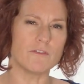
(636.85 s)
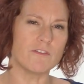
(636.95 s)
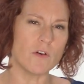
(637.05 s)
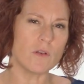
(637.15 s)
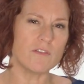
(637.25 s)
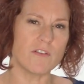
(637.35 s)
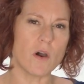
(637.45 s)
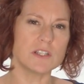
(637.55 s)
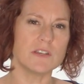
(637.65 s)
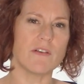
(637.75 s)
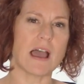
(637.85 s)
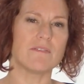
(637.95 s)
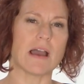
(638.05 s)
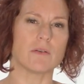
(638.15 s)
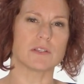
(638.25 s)
full
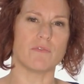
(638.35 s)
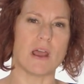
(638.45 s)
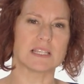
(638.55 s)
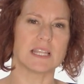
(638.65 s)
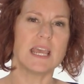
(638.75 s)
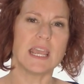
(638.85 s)
45 hours of rest